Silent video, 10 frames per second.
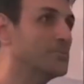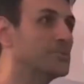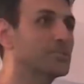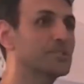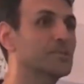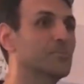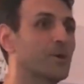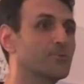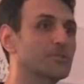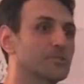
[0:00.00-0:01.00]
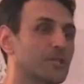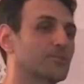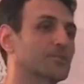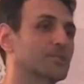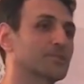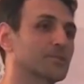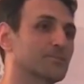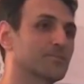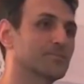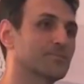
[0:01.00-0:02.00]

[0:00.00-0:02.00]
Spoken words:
interesting about the chakra system,